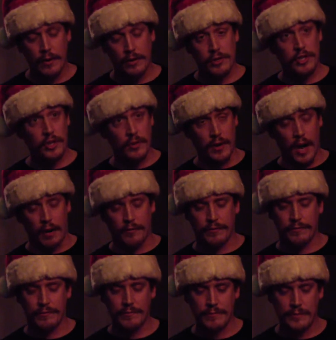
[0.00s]
Sure
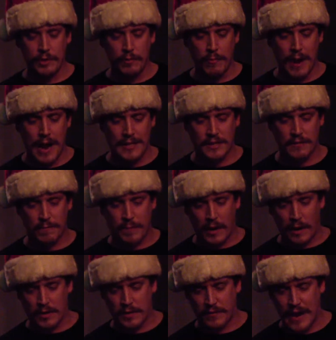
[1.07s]
enough, two massive
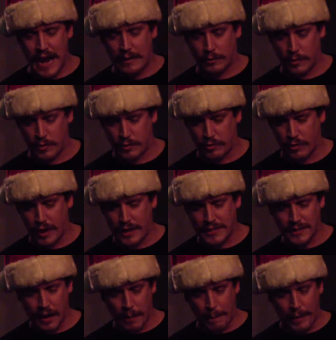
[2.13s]
pairs of antlers were
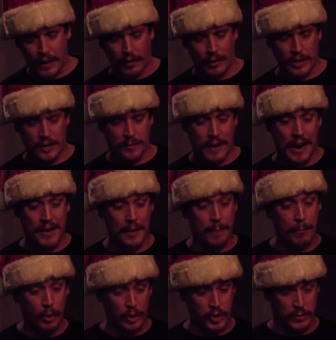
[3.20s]
grazing on berries behind a
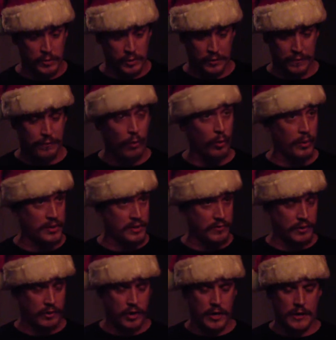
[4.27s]
bush between the forest and
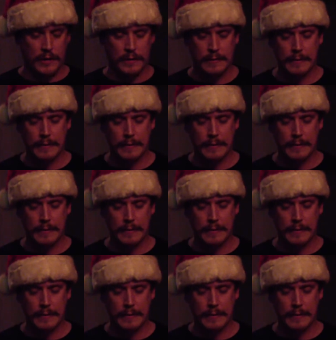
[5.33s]
the creek.